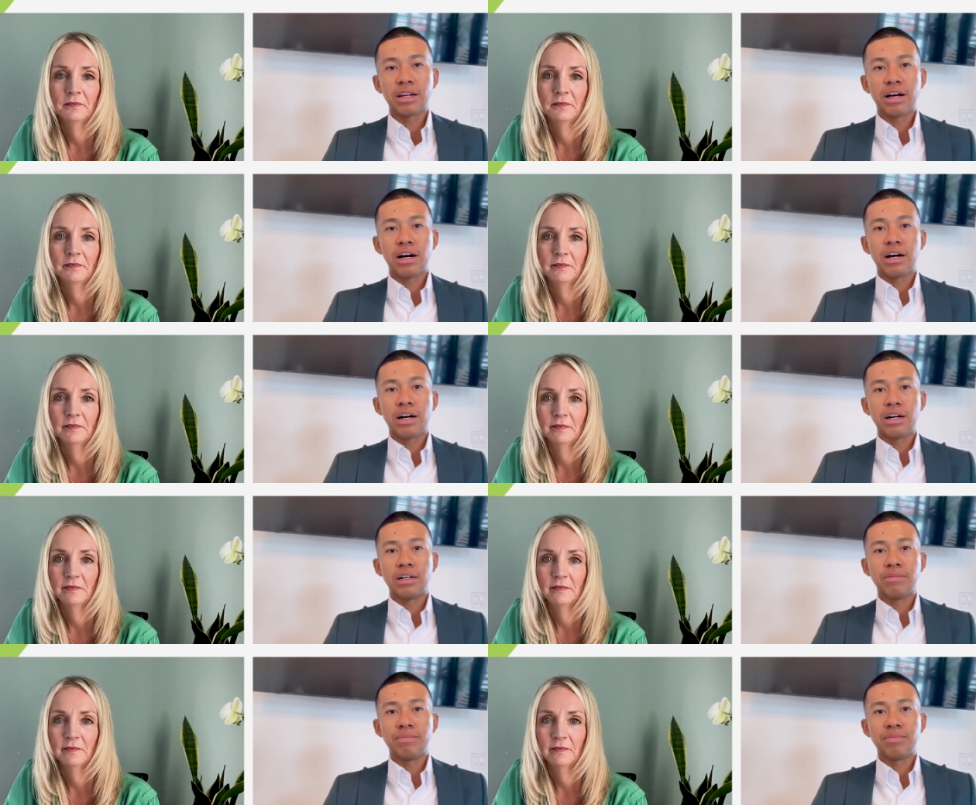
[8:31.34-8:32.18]

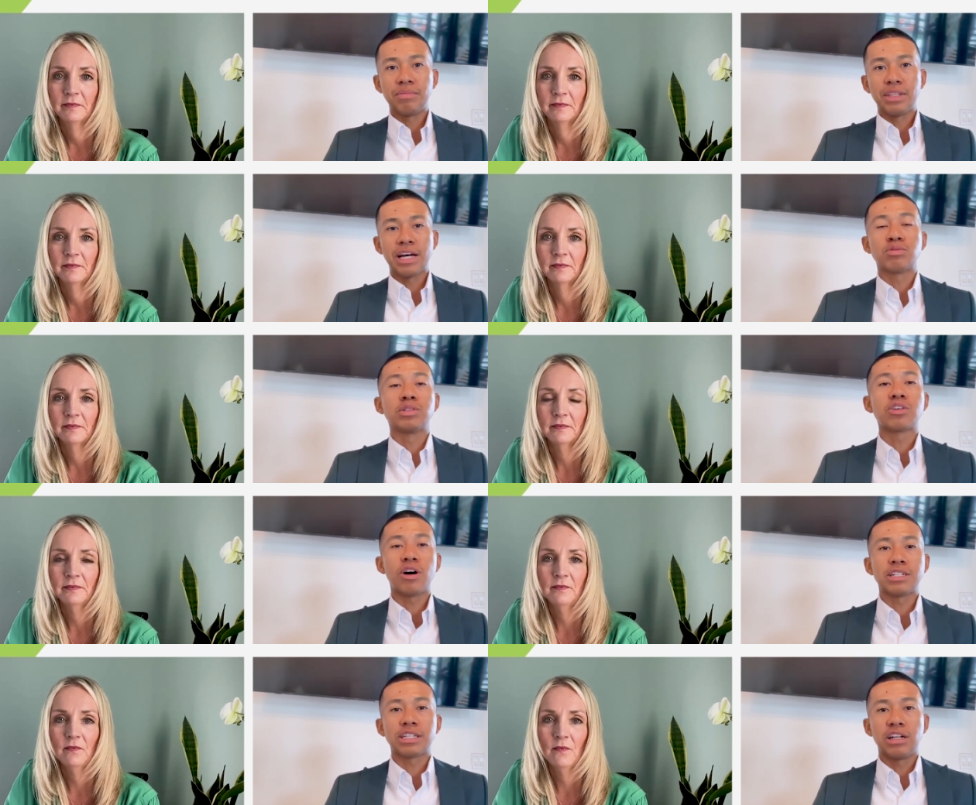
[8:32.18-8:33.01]
Speaker 1: Uh, that's what's
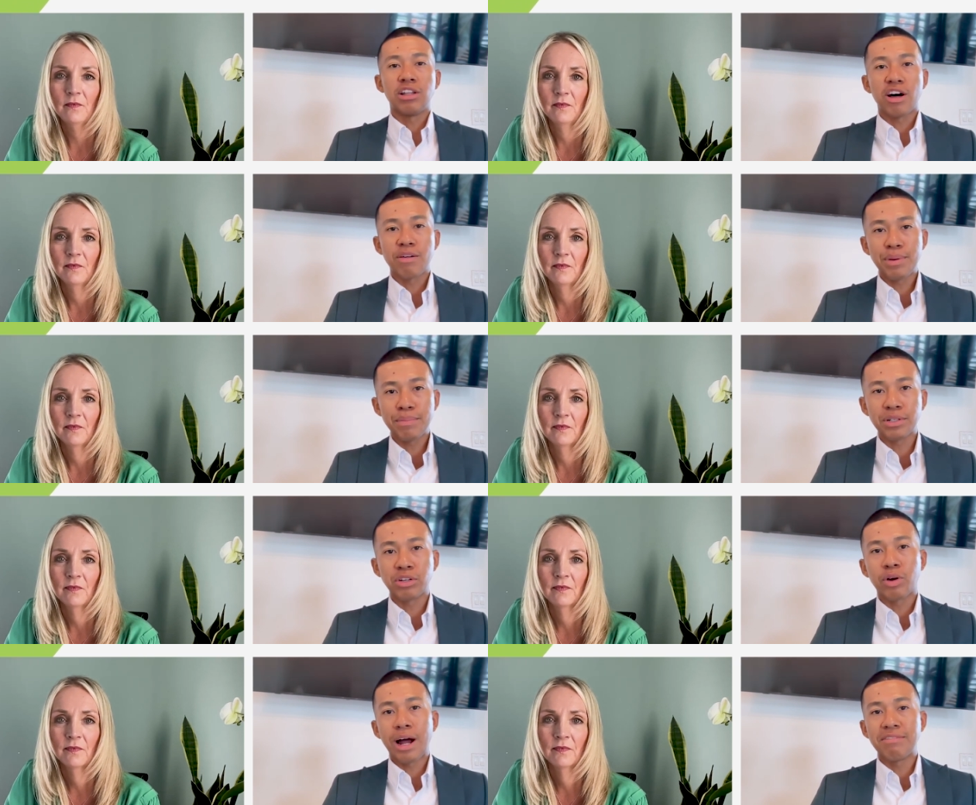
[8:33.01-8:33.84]
causing a lot of people
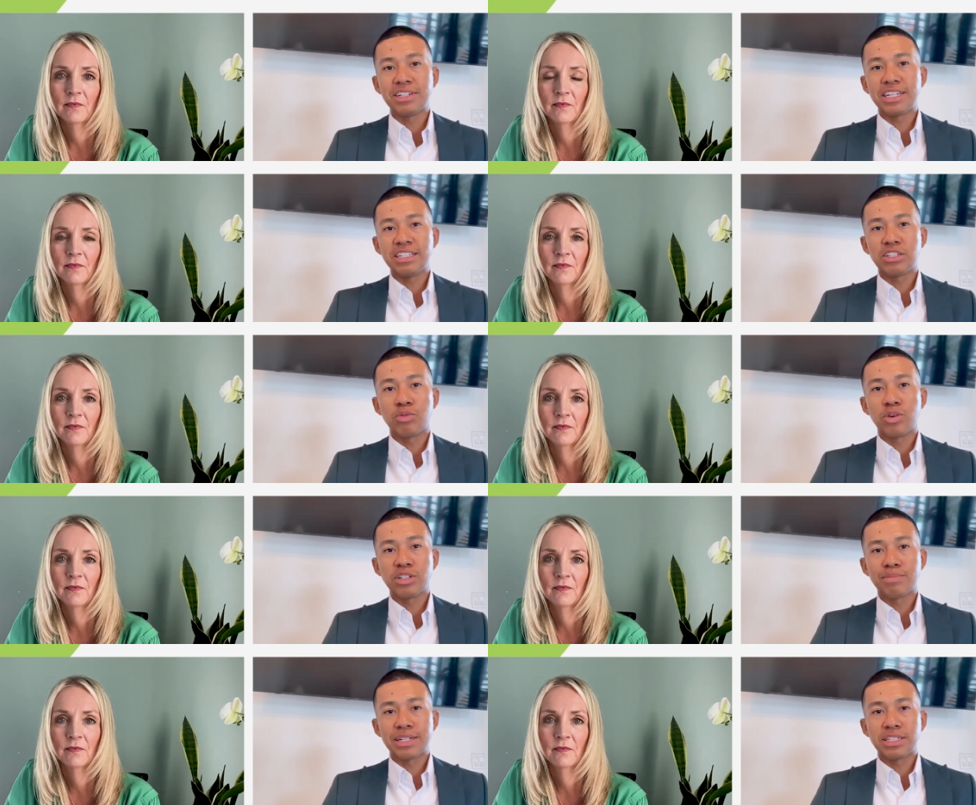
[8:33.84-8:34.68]
to gravitate
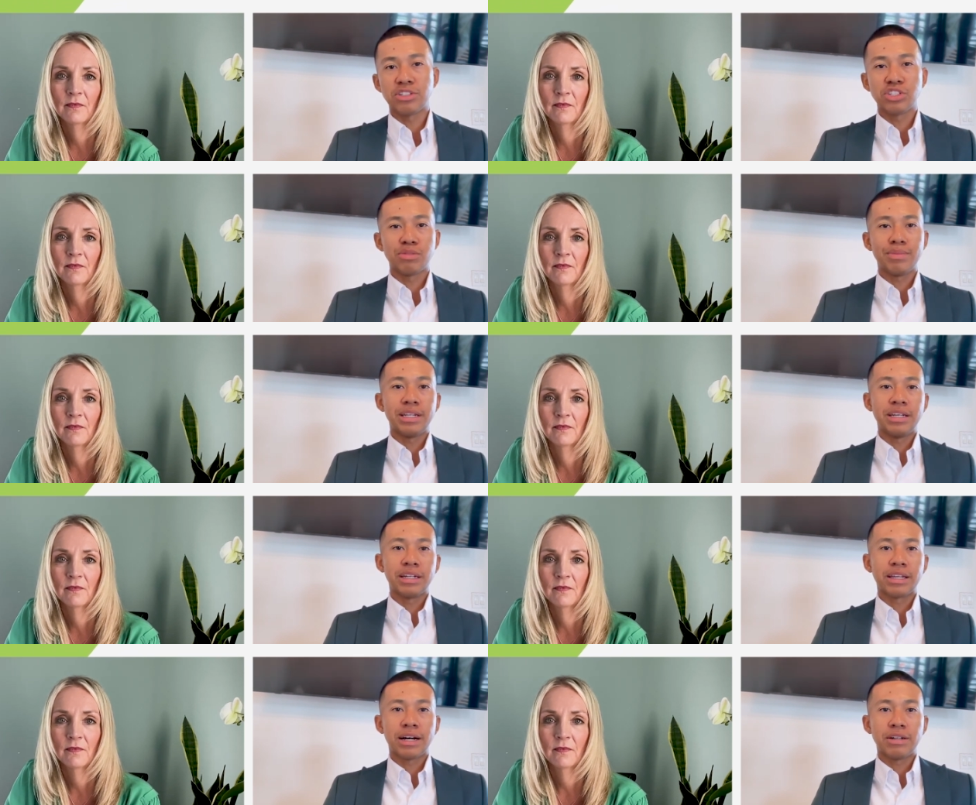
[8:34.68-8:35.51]
towards my social
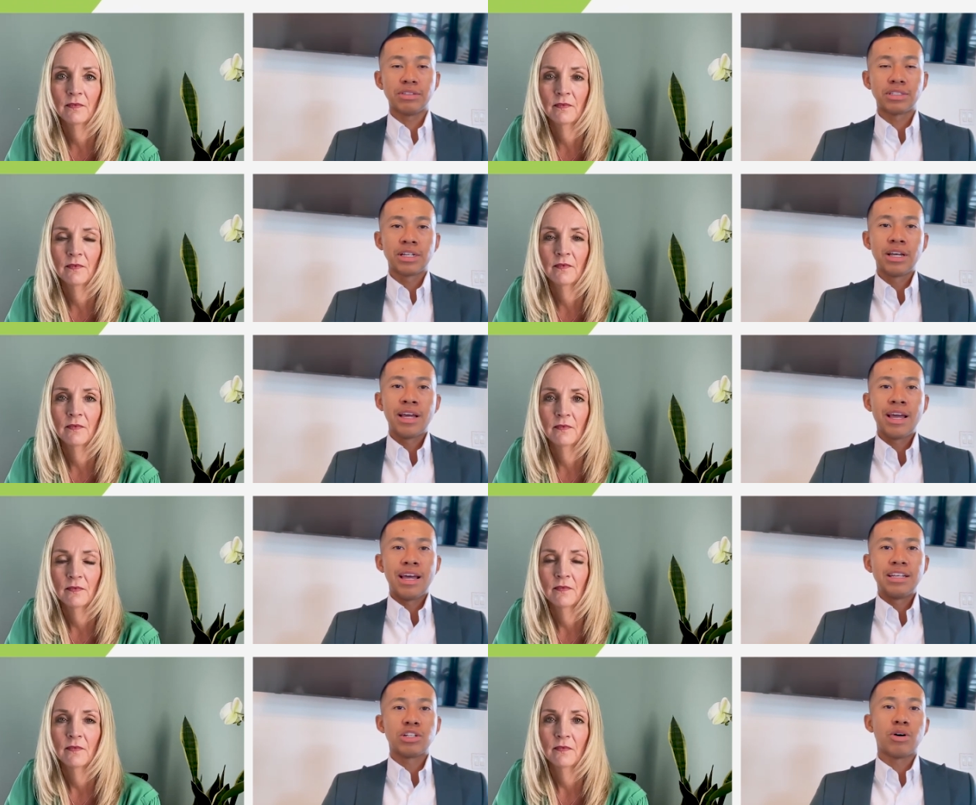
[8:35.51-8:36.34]
media accounts.
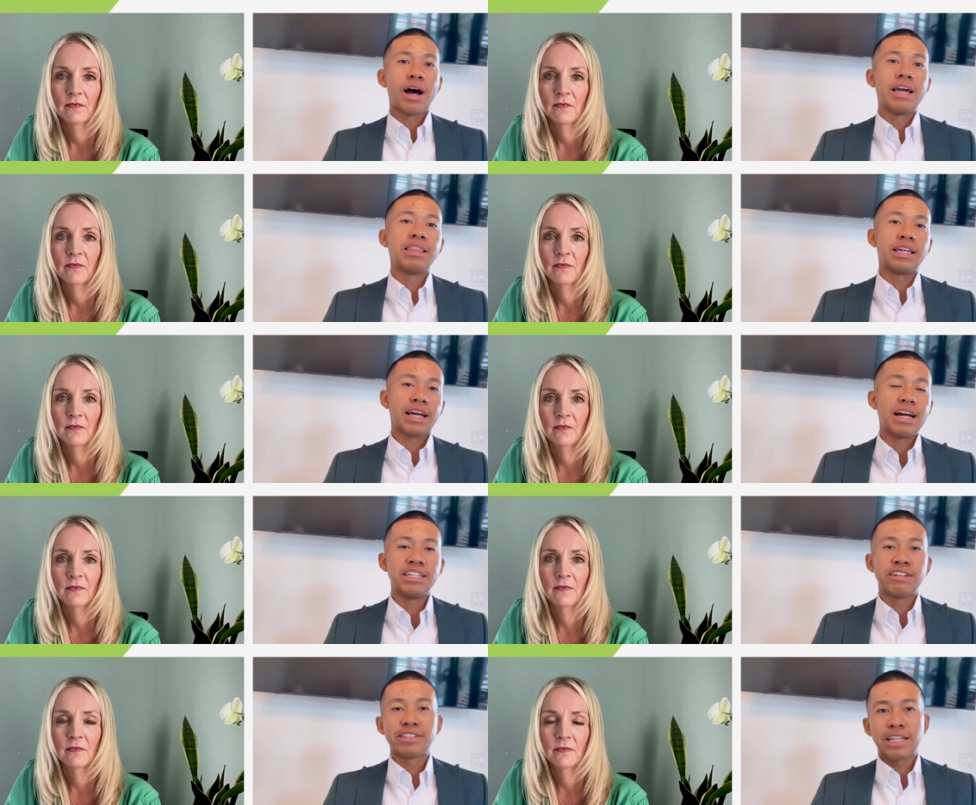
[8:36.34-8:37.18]
So I think I
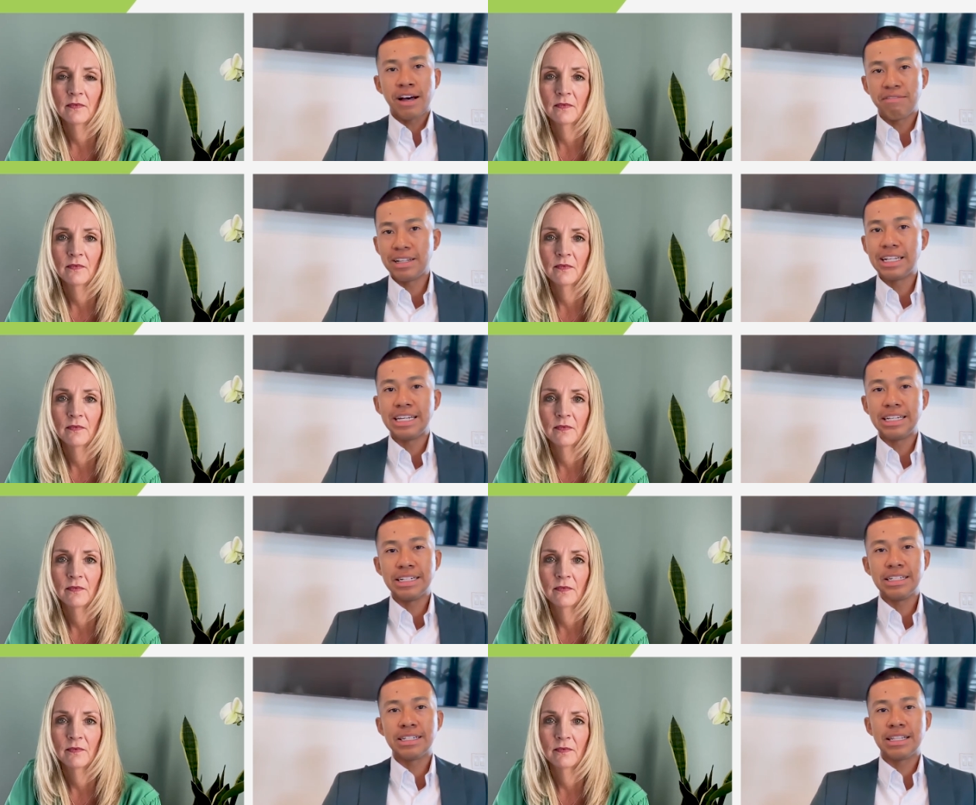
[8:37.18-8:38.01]
just have
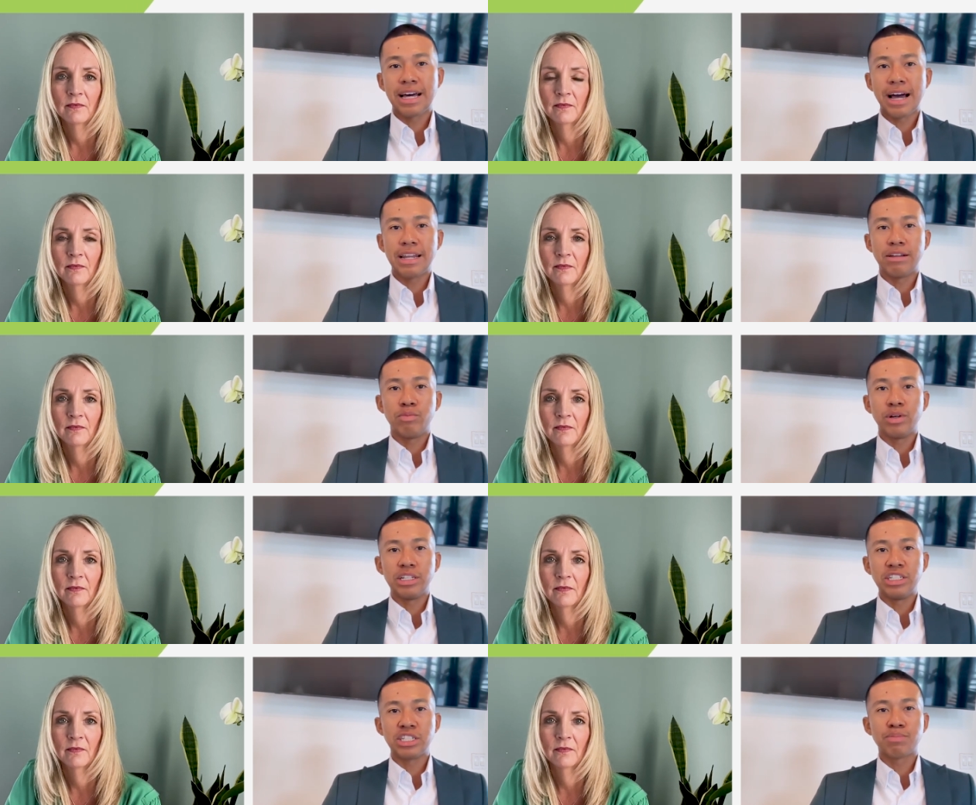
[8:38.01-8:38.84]
leaned into that and
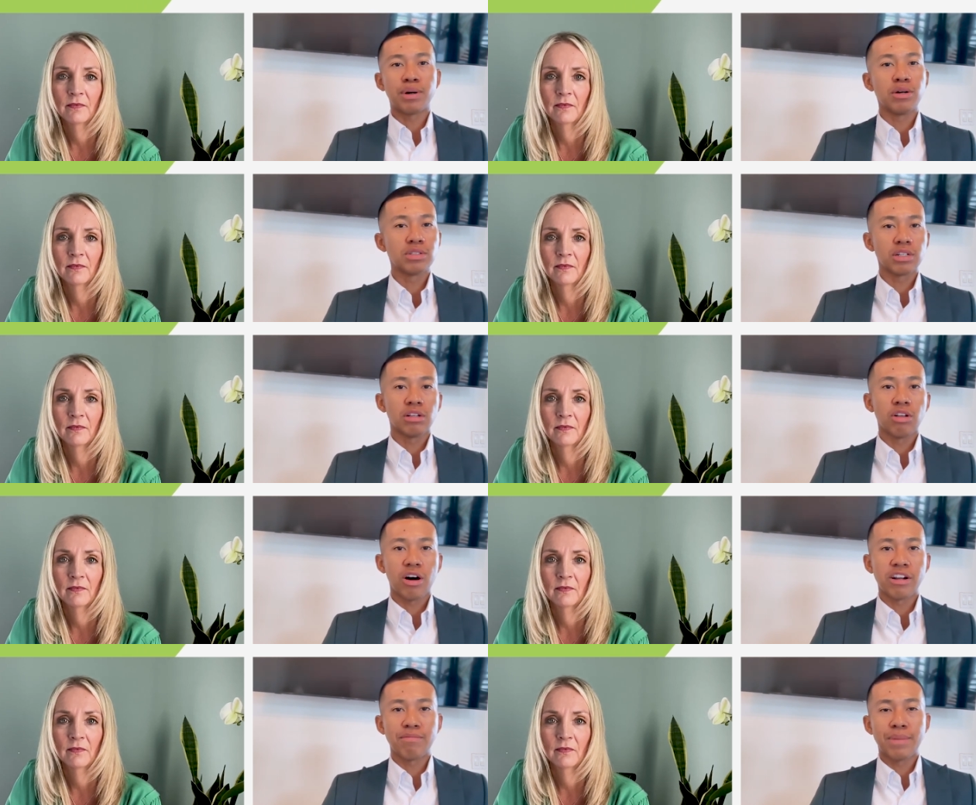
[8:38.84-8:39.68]
really just post a
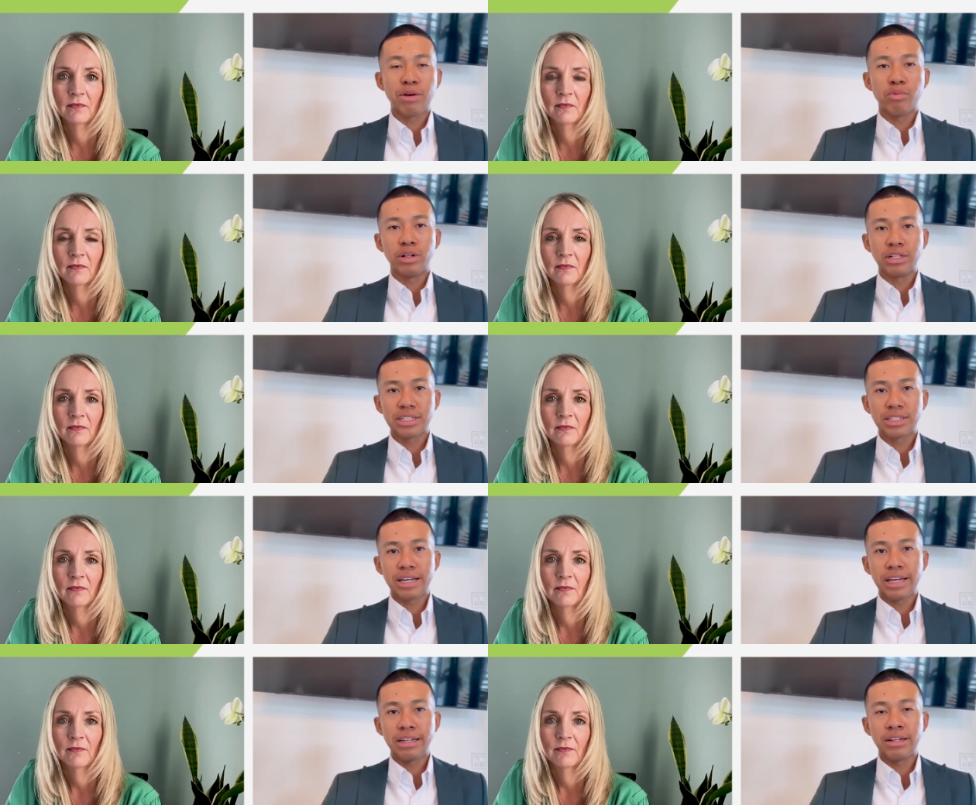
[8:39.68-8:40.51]
lot of my real
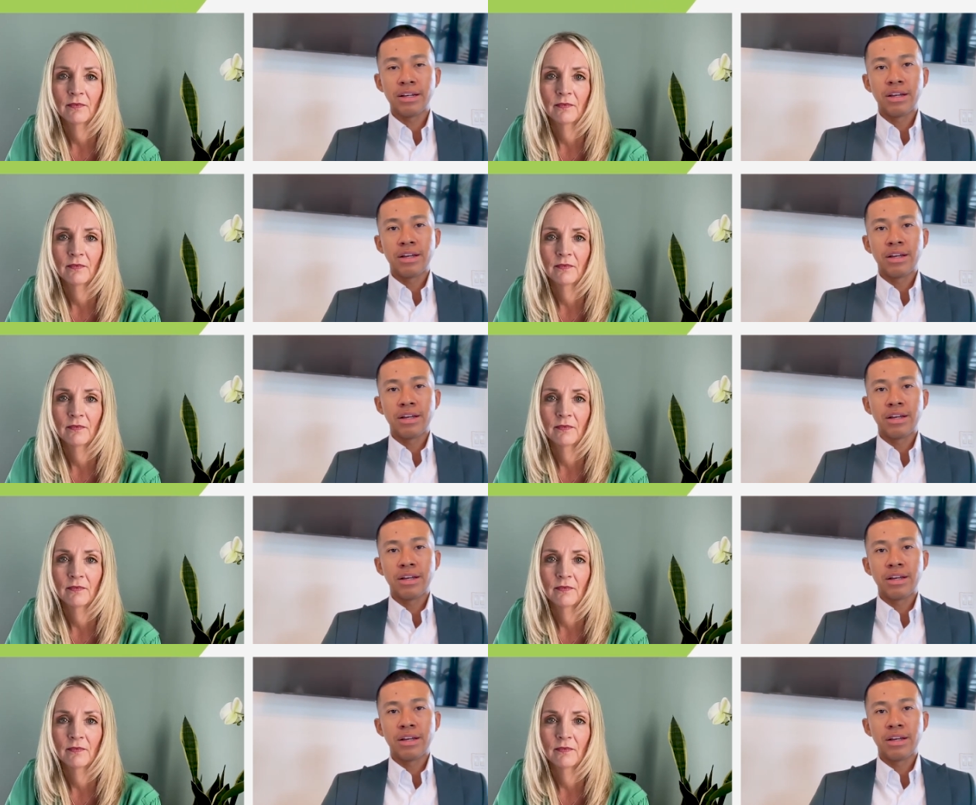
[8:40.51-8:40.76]
estate